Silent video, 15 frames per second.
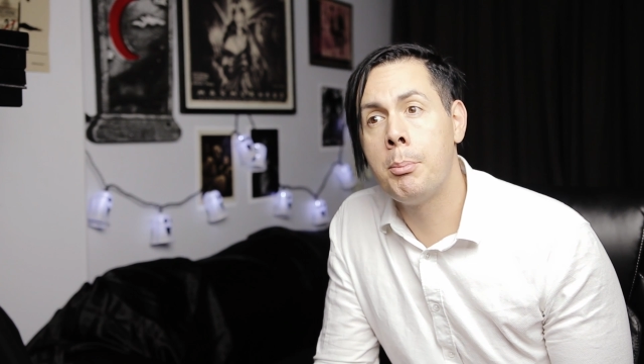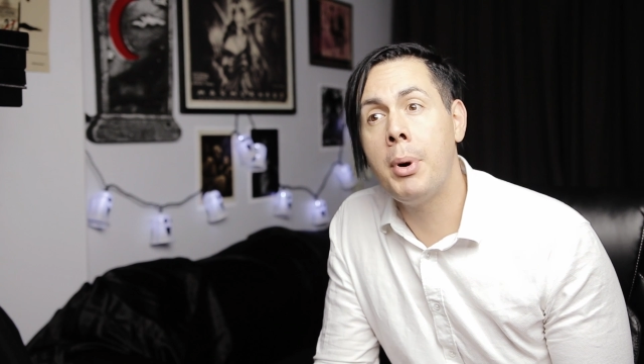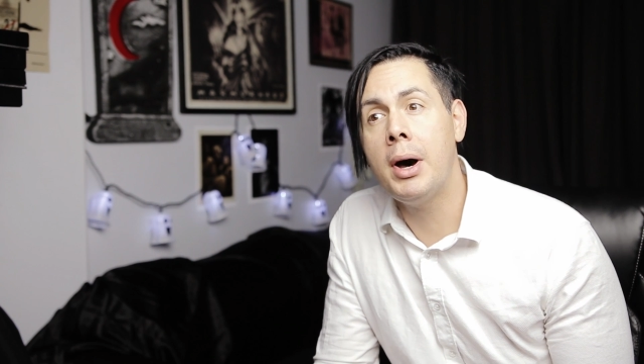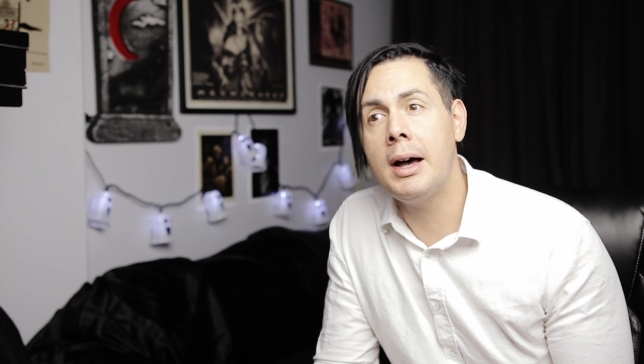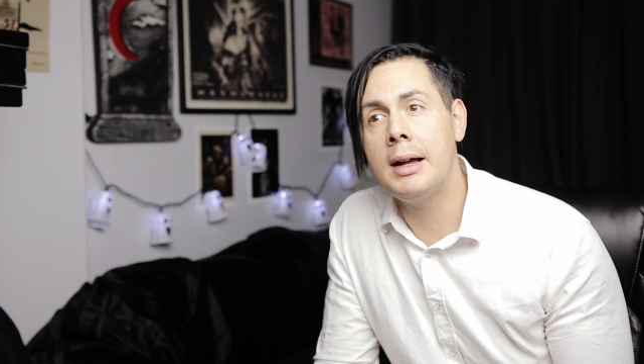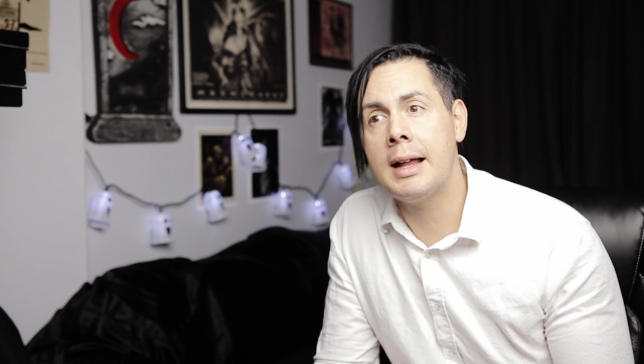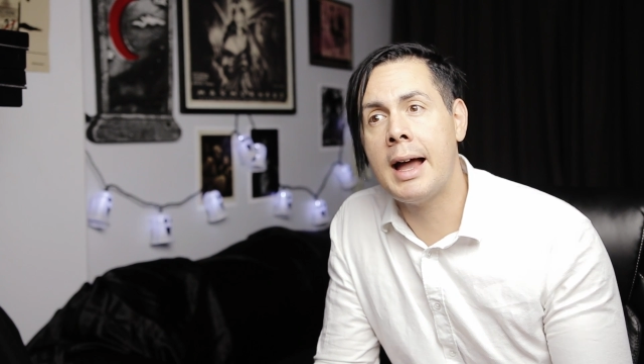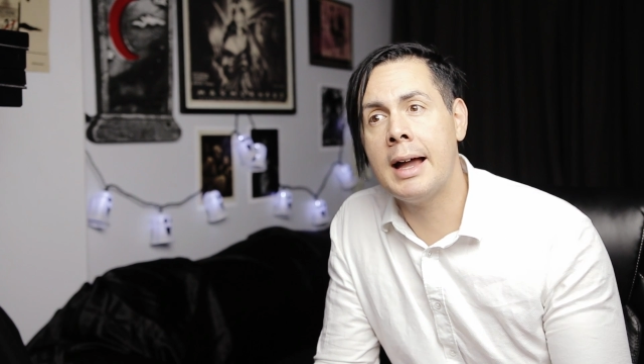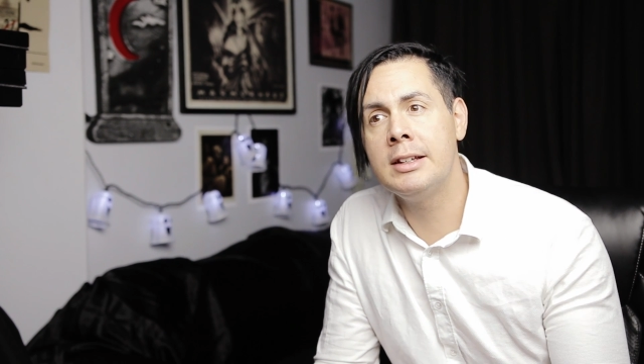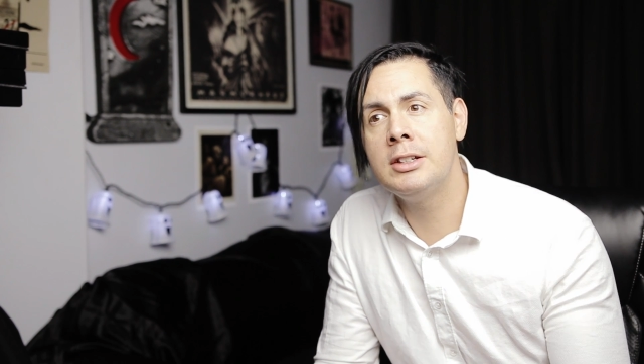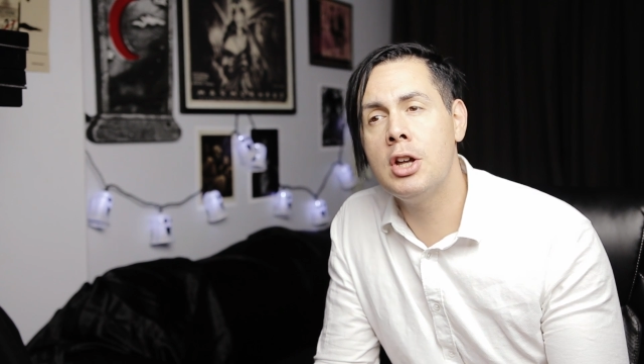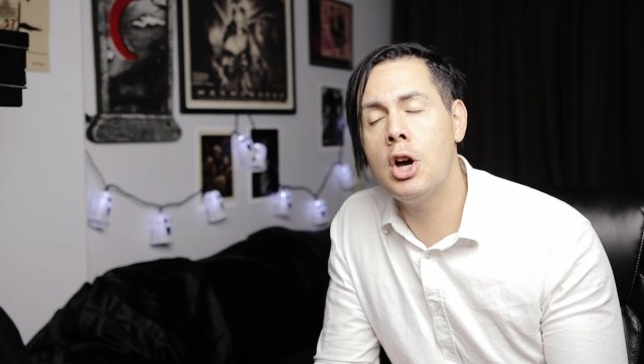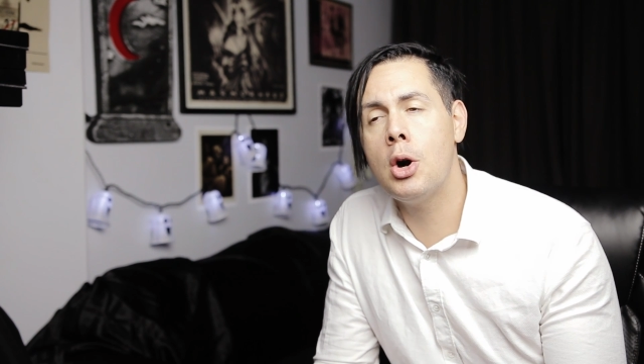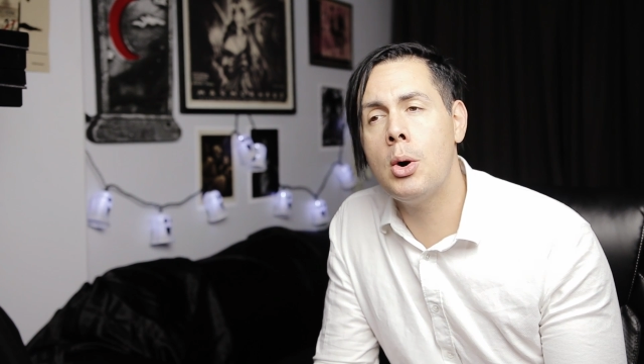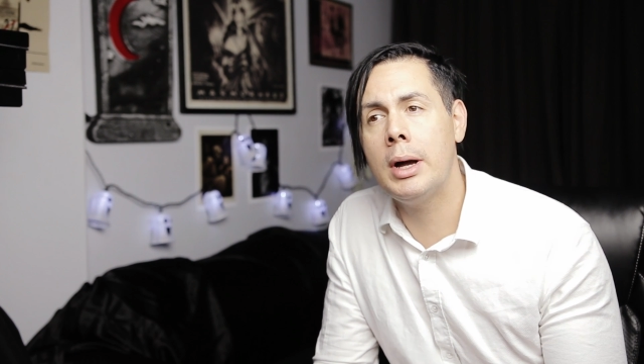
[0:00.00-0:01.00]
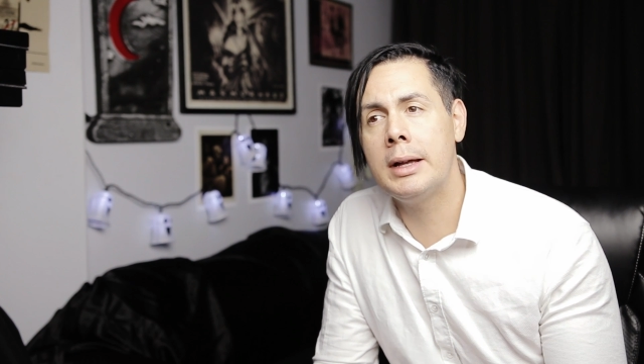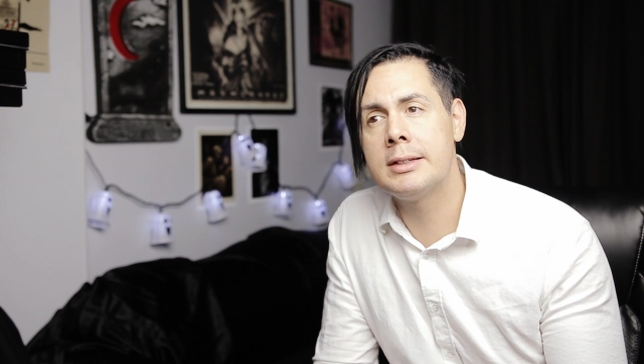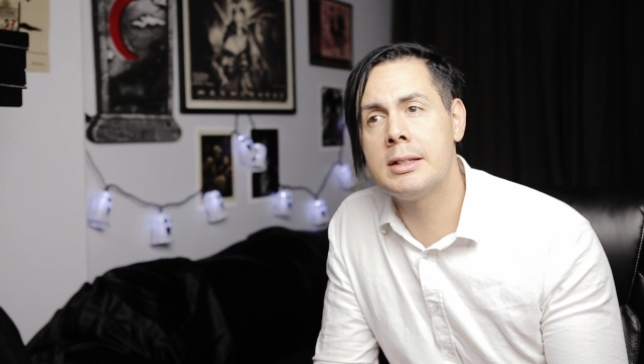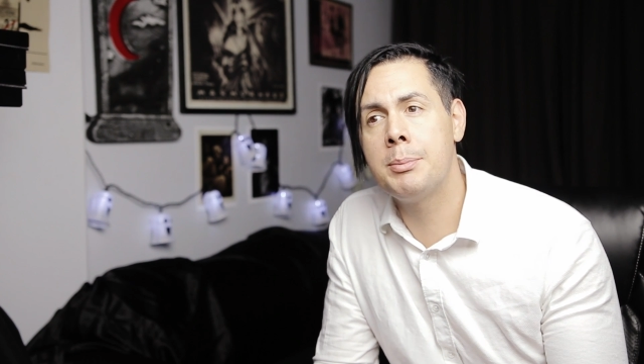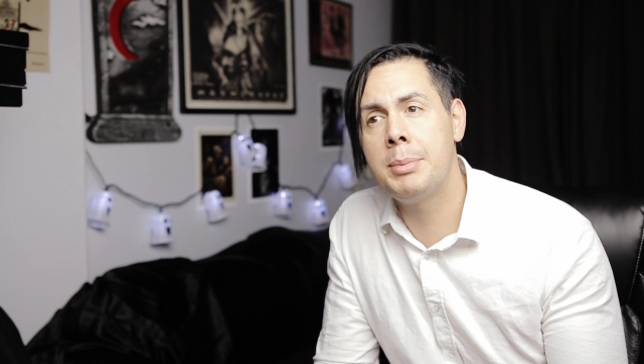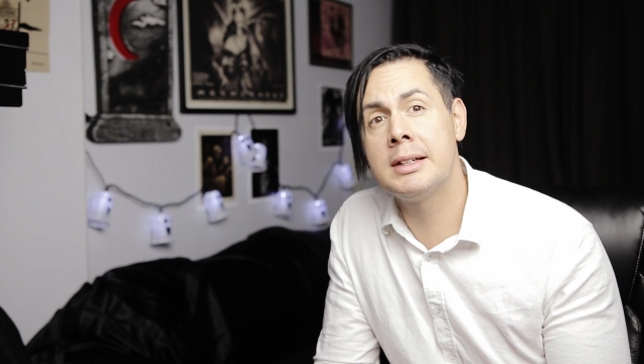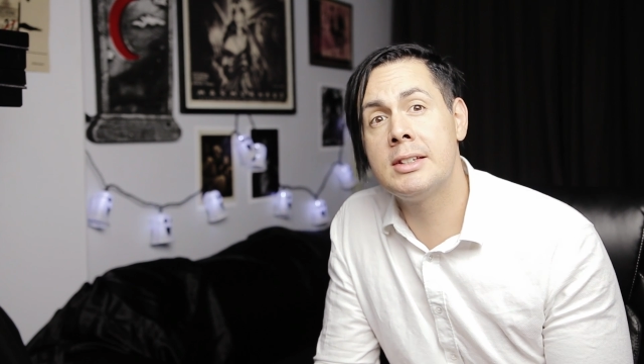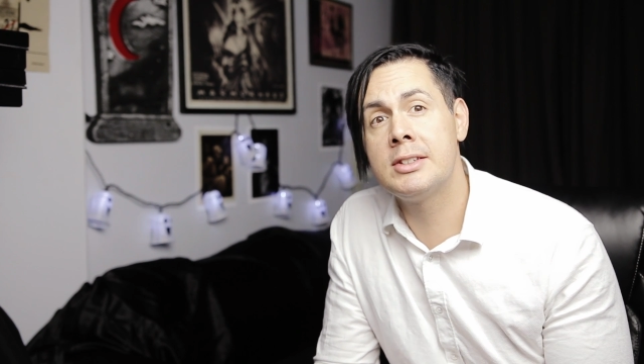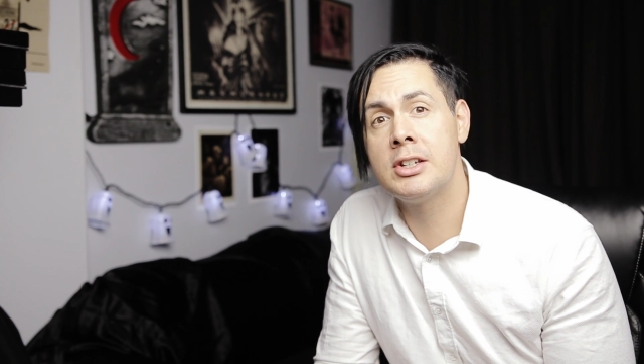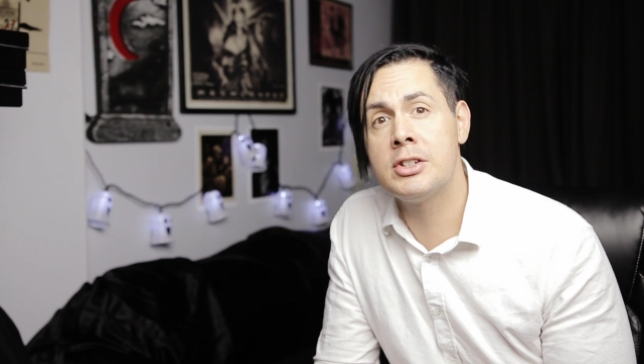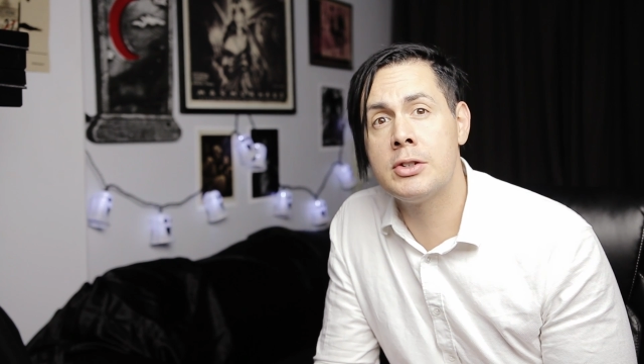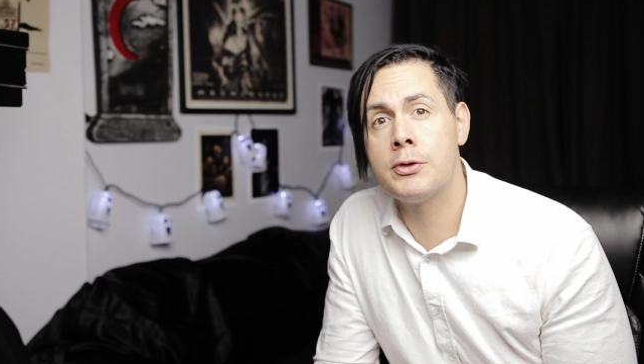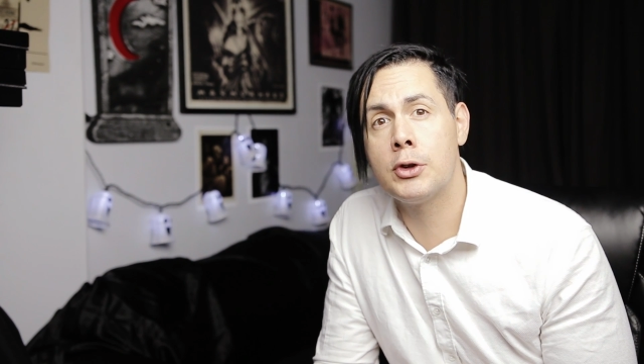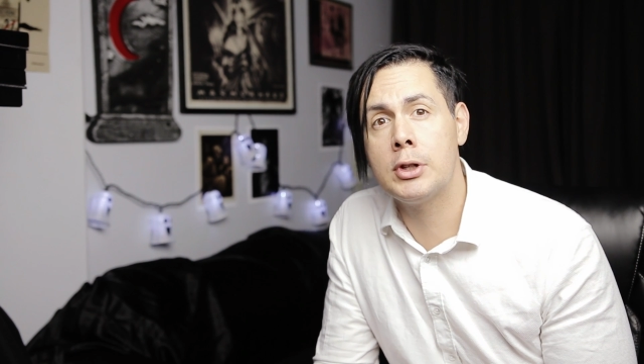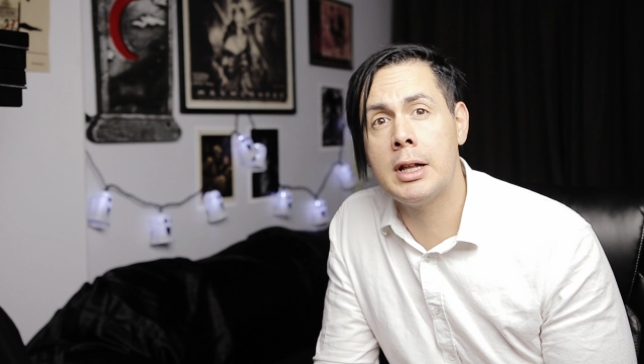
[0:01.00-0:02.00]
but I know it's a big
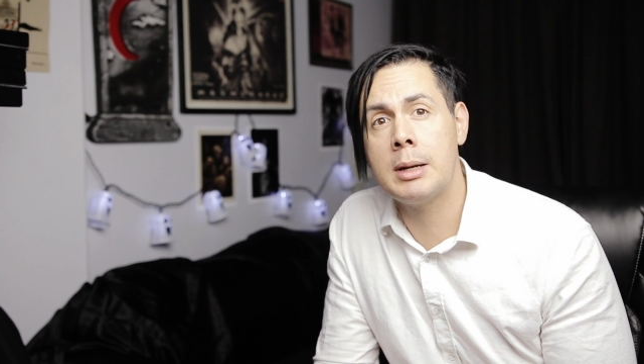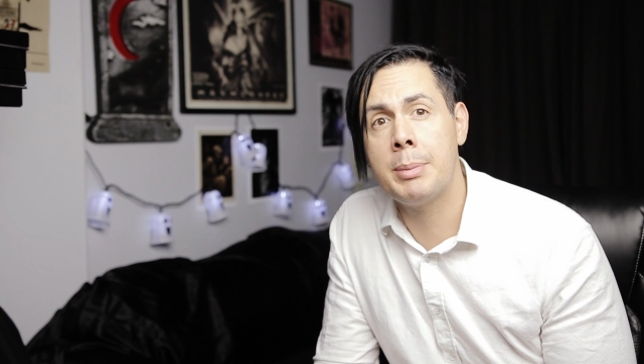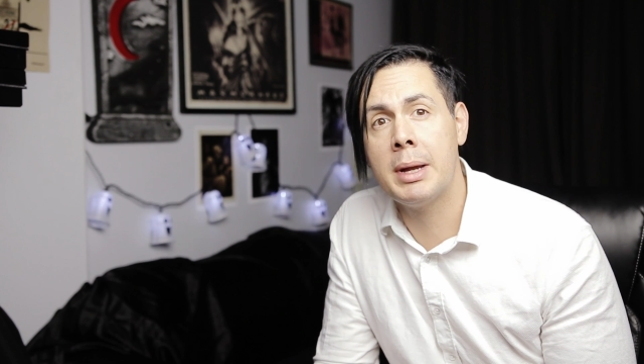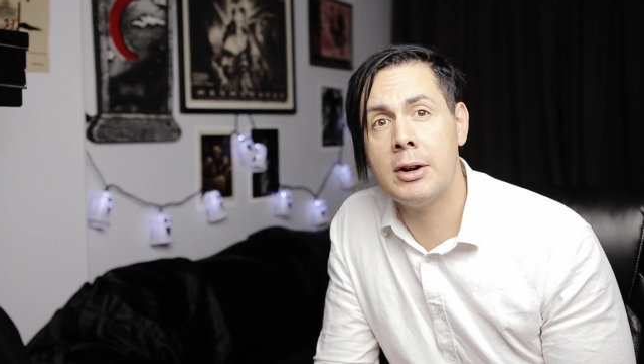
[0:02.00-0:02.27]
decision for a lot of